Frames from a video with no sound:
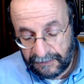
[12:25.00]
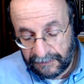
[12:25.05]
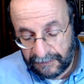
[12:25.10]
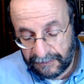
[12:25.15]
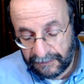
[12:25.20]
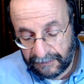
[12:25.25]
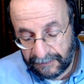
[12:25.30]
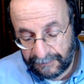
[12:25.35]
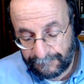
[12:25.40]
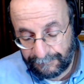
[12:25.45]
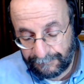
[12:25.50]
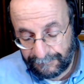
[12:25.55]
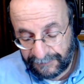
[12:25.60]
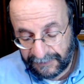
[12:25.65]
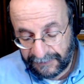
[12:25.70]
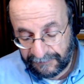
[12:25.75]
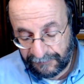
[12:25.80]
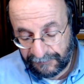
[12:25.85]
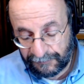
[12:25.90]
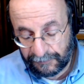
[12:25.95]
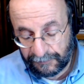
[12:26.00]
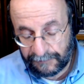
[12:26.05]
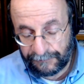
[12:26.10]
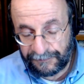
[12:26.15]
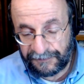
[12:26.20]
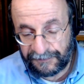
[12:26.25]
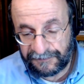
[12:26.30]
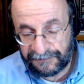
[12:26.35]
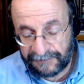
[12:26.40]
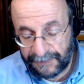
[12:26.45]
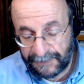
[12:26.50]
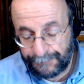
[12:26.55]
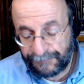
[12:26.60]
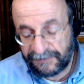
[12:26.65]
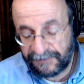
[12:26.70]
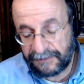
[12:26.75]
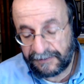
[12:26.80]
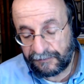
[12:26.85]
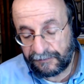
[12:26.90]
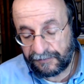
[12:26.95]
that sort of
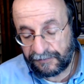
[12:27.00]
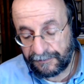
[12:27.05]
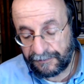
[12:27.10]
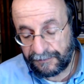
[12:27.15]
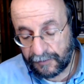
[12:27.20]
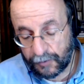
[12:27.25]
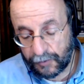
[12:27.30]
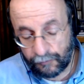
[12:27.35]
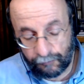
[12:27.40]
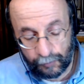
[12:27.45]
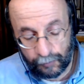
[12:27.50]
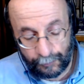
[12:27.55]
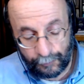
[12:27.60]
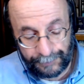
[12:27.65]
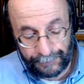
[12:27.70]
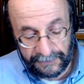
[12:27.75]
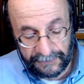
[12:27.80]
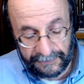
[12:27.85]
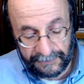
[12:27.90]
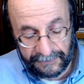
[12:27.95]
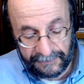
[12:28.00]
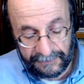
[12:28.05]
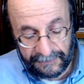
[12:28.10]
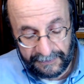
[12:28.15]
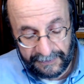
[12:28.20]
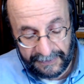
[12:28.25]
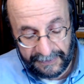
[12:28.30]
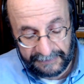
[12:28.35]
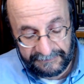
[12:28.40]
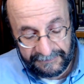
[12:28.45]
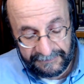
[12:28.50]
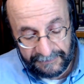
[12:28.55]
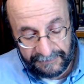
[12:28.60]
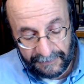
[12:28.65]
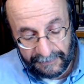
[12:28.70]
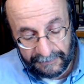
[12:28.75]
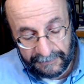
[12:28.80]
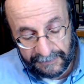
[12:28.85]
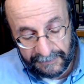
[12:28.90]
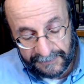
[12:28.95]
slipped into their group in
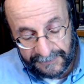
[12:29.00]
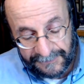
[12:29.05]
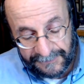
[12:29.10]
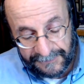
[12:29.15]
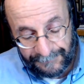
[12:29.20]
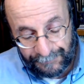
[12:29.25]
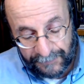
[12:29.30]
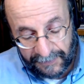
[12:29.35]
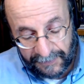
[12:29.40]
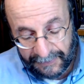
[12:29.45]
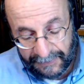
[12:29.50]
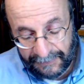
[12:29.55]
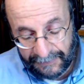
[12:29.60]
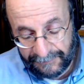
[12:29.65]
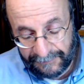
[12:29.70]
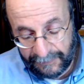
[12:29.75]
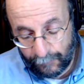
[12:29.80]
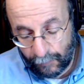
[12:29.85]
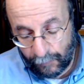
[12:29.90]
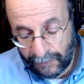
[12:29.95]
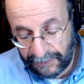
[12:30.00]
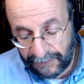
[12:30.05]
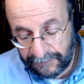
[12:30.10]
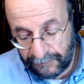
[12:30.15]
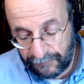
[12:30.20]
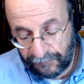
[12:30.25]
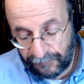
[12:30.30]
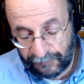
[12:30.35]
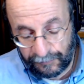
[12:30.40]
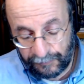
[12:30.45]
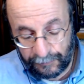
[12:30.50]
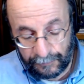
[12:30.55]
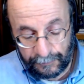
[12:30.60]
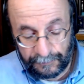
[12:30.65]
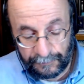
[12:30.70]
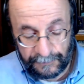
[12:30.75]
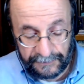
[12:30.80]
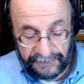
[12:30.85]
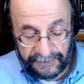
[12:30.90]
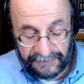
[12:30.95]
Antioch. And they wanted
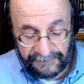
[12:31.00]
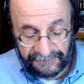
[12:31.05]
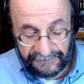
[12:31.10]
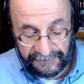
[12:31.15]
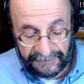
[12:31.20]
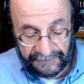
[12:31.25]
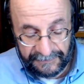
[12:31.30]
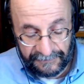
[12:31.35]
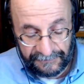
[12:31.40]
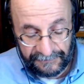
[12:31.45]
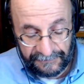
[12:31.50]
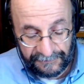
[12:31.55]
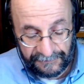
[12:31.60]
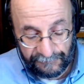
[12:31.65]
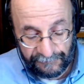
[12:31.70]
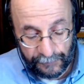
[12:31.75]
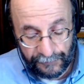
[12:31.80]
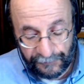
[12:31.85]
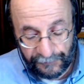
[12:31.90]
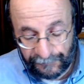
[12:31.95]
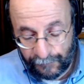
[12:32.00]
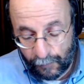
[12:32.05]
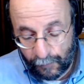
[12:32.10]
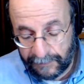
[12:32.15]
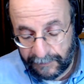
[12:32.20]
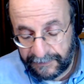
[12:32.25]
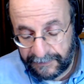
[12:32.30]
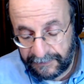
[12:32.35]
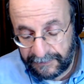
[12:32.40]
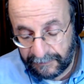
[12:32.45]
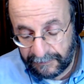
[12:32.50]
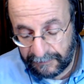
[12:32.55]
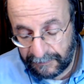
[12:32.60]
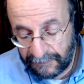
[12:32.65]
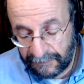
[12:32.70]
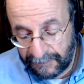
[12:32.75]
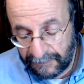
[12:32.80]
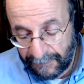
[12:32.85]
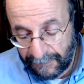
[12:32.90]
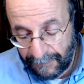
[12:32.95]
to, he says in verse 4
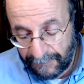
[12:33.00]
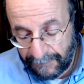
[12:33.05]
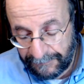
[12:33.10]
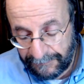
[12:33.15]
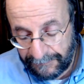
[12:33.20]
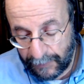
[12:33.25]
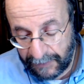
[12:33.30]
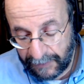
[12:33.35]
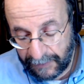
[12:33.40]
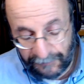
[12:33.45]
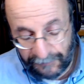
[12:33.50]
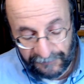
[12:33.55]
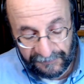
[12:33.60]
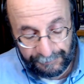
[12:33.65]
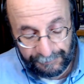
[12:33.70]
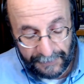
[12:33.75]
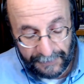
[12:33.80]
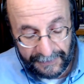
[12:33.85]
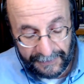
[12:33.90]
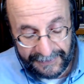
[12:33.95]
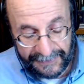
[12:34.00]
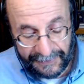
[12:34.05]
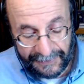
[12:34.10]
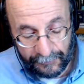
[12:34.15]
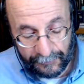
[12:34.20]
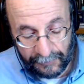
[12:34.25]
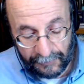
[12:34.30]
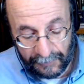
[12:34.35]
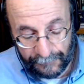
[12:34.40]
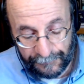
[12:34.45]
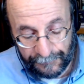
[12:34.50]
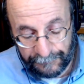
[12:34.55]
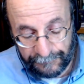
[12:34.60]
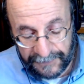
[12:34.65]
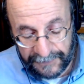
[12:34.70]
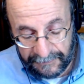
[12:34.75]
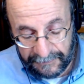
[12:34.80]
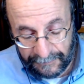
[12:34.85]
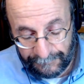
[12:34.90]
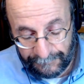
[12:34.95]
here, they wanted to spy out our
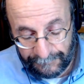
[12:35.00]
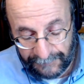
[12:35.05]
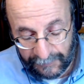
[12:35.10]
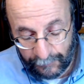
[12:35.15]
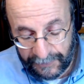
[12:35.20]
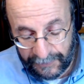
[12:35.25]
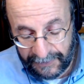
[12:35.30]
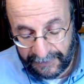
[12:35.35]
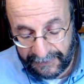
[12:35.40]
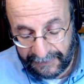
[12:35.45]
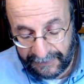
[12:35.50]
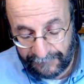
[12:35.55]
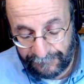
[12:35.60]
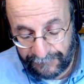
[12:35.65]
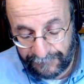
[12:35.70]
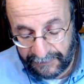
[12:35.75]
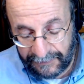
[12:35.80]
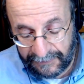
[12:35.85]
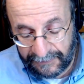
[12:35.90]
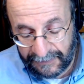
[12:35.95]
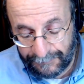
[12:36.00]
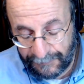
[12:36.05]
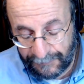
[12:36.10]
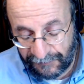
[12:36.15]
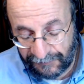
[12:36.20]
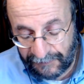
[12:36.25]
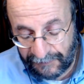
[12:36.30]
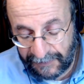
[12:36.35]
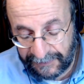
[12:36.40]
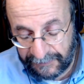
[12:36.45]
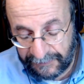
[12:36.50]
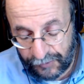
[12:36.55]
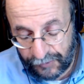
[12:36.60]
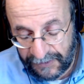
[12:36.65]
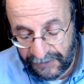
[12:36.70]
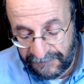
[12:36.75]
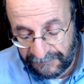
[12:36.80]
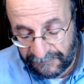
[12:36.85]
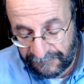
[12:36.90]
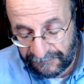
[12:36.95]
freedom that we have in the Messiah
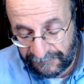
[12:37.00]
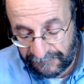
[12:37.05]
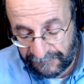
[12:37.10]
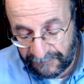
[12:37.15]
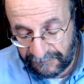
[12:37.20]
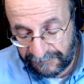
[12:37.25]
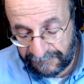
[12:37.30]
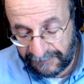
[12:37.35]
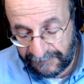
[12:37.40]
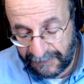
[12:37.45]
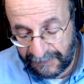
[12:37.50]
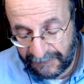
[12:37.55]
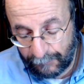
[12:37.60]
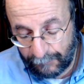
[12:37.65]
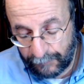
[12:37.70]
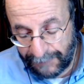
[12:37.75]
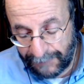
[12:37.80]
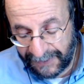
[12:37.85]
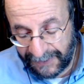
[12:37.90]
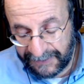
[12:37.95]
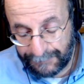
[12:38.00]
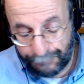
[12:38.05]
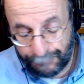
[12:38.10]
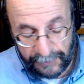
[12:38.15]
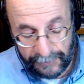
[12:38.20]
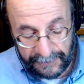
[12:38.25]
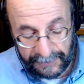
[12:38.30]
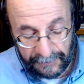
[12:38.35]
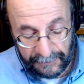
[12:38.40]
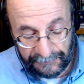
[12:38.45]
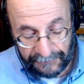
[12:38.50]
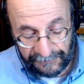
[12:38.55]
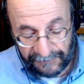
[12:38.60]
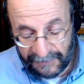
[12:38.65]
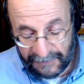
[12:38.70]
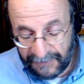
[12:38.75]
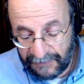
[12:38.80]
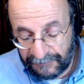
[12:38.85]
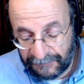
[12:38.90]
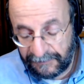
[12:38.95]
Jesus so that we might bring us,
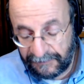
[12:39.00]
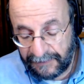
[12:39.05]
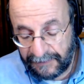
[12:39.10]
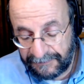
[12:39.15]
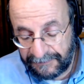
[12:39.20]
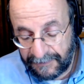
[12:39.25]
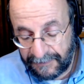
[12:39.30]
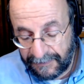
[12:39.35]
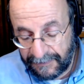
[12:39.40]
so that